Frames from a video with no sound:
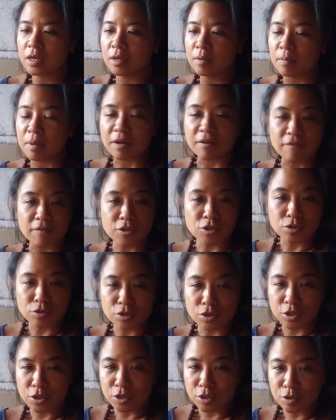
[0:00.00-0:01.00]
beneficial
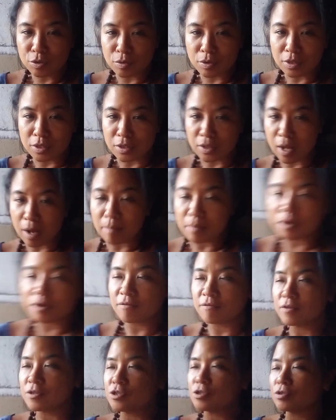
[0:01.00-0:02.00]
to you, what is not
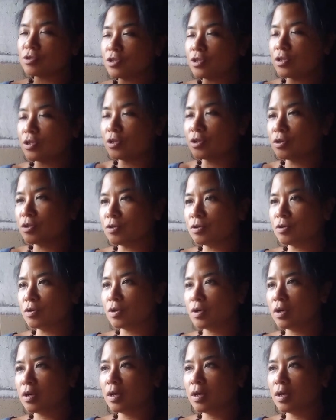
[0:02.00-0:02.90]
beneficial to you,